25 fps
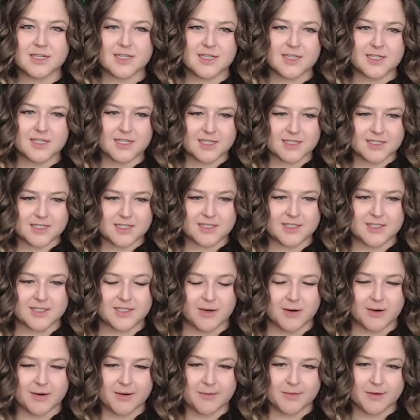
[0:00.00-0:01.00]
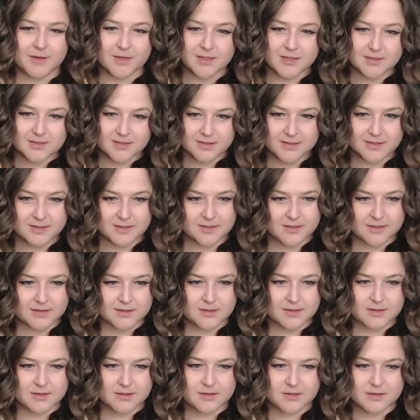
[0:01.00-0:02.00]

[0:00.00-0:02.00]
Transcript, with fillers: I think that's adorable. Did he